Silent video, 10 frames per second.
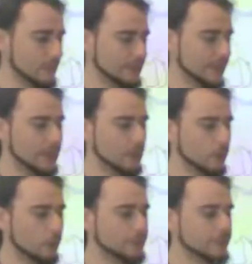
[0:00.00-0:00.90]
they are
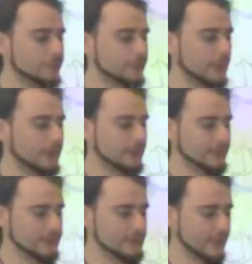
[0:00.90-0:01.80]
grouped under
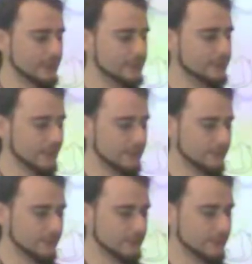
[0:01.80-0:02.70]
this date, date
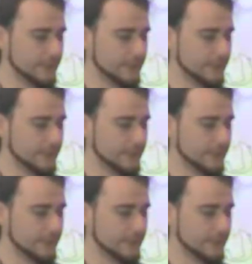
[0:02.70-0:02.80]
field.